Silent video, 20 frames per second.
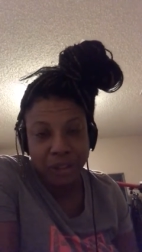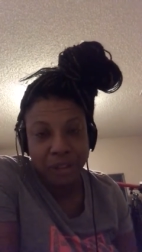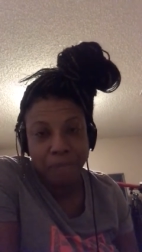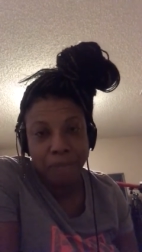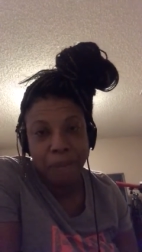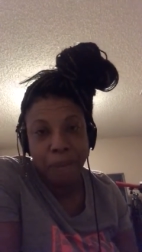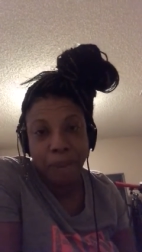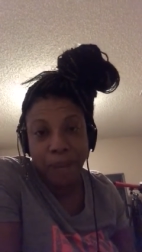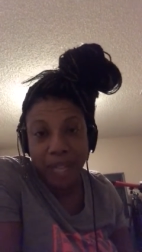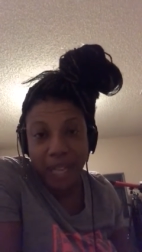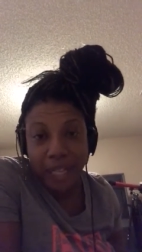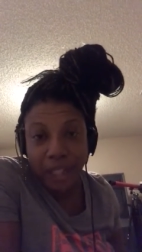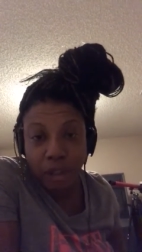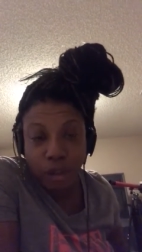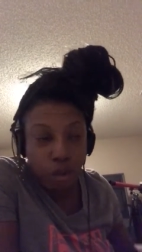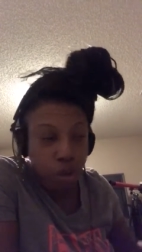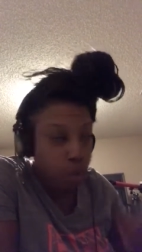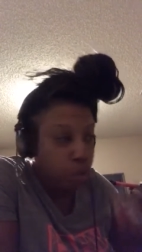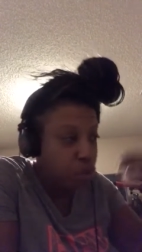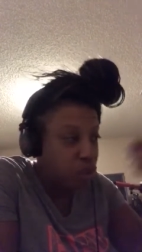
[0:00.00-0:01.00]
People that
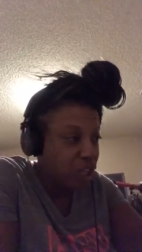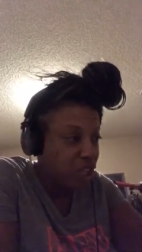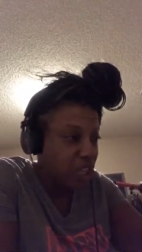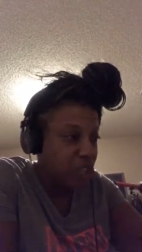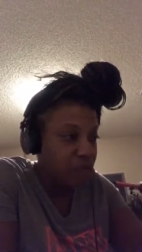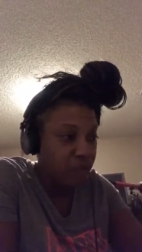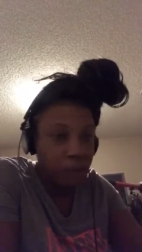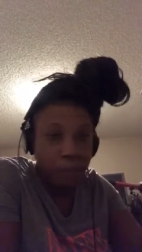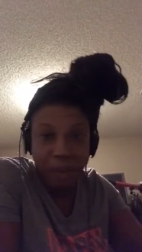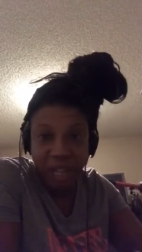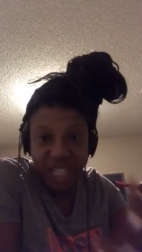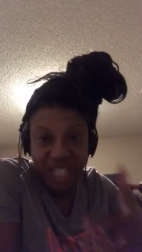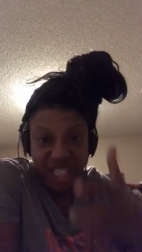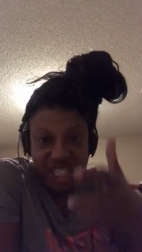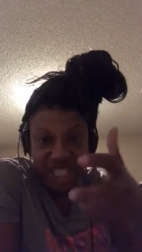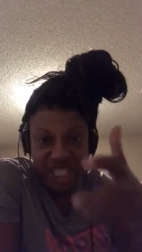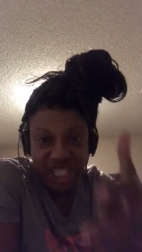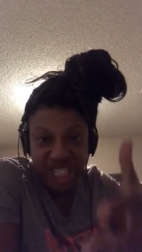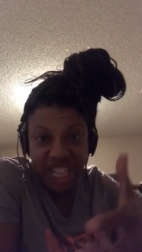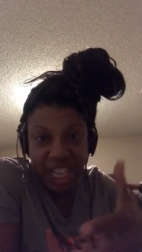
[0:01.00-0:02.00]
do things for money,
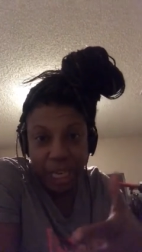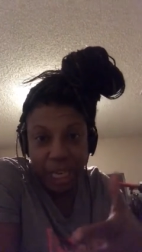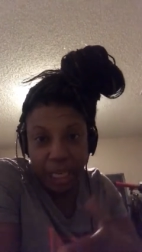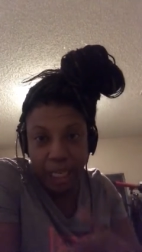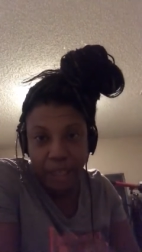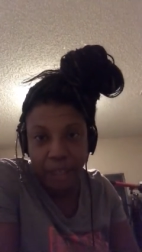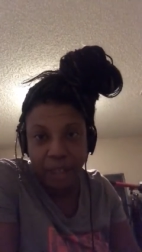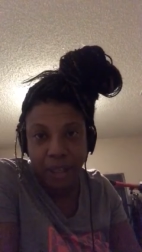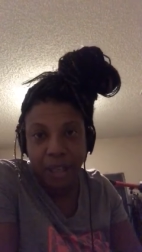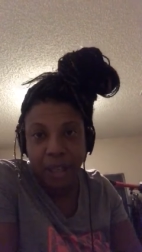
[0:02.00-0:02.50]
stealing.